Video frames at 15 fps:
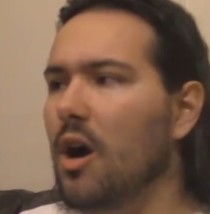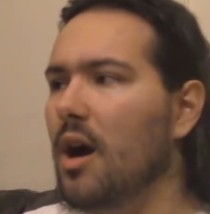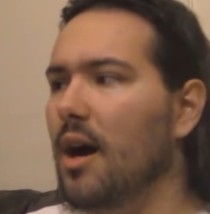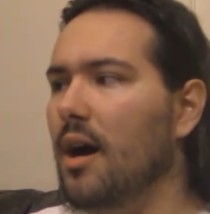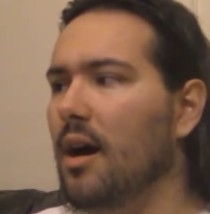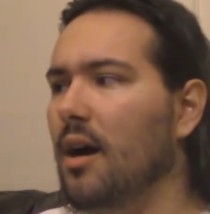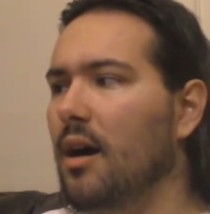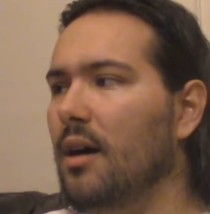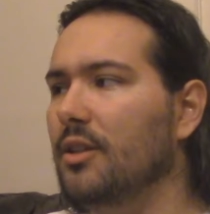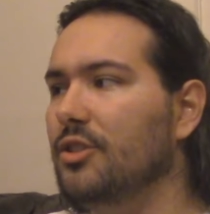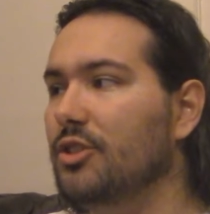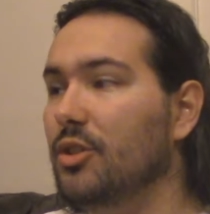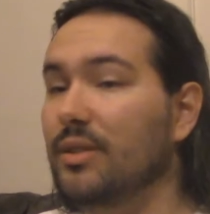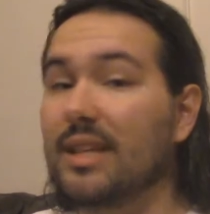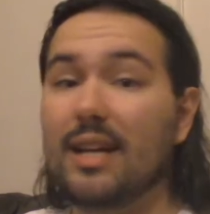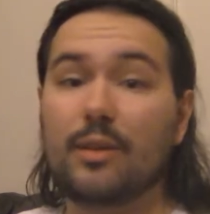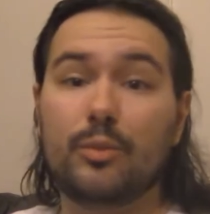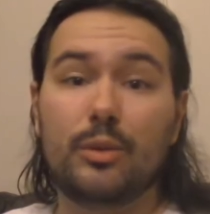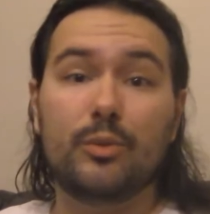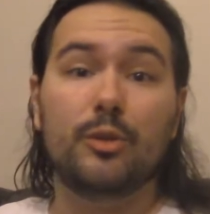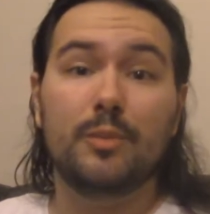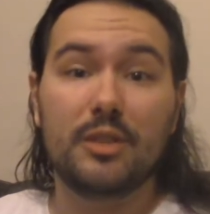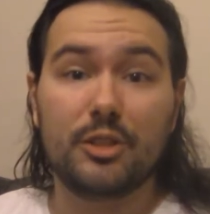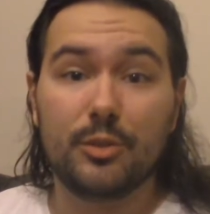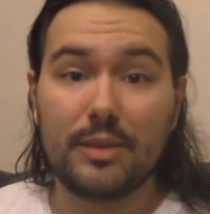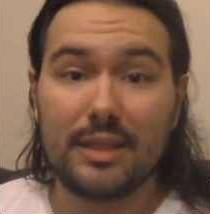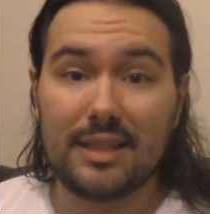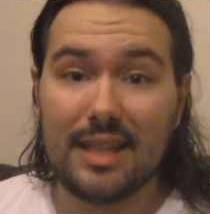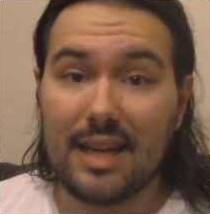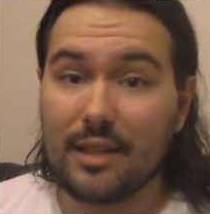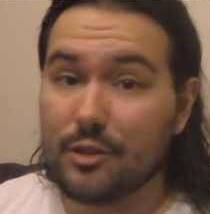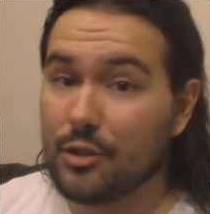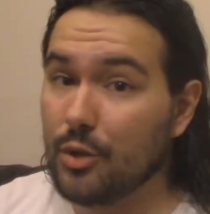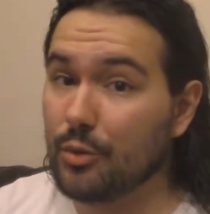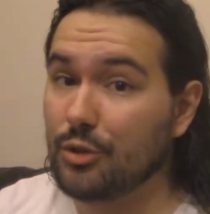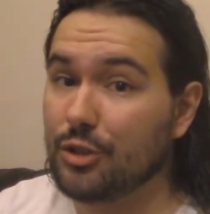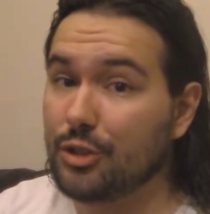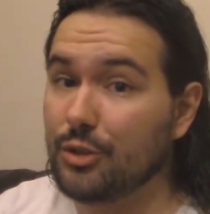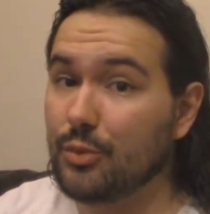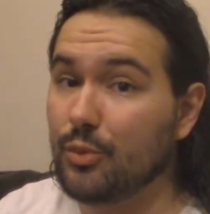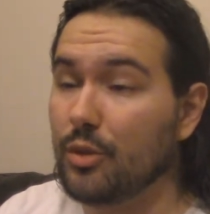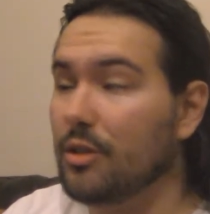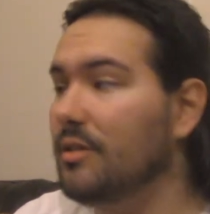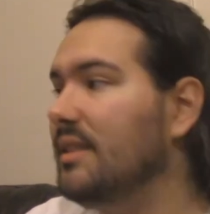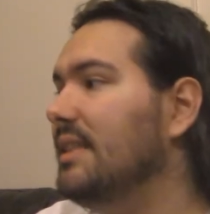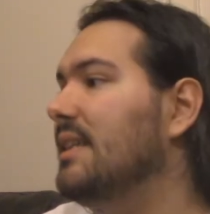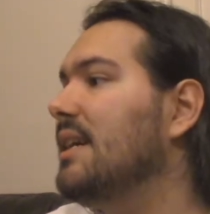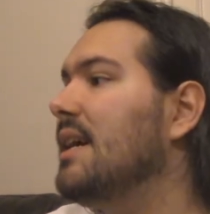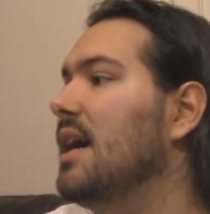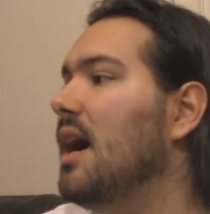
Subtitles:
So yeah, we will be doing that. Don't you worry.